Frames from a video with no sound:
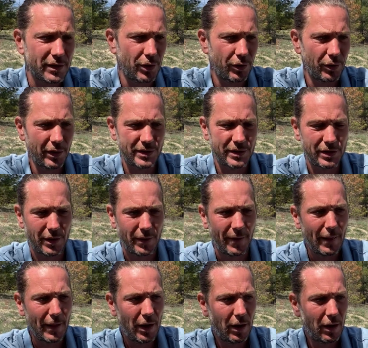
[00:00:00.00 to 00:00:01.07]
You know, it's
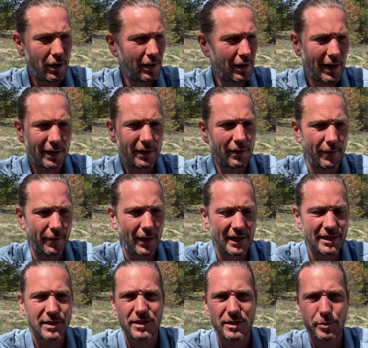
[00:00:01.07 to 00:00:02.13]
like
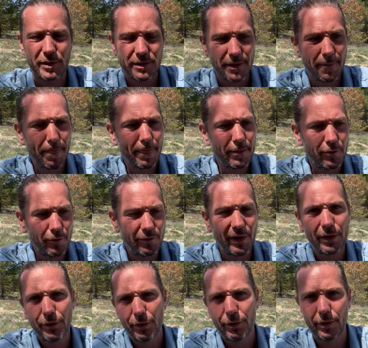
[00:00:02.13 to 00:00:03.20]
assessment to
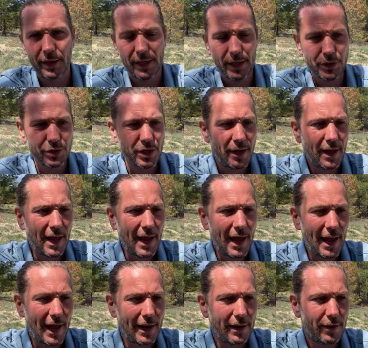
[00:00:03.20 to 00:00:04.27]
value your English,
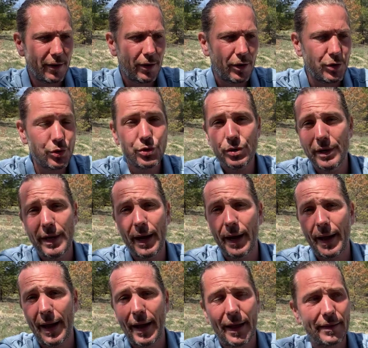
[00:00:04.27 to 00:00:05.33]
and usually I
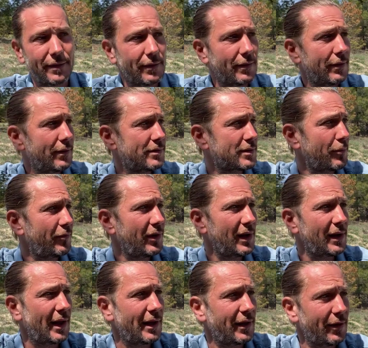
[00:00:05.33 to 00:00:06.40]
had something
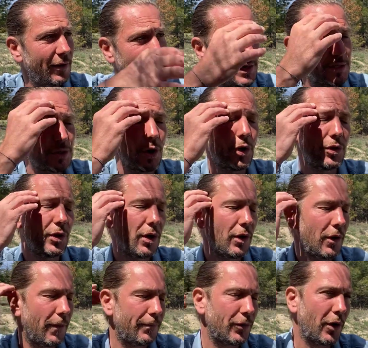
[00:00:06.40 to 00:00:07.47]
like it's on
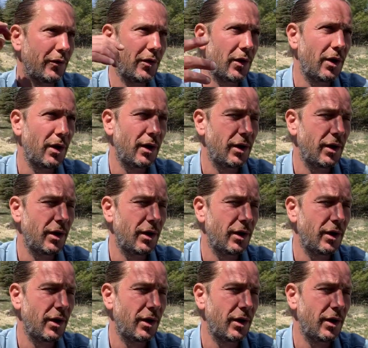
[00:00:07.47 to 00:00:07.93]
over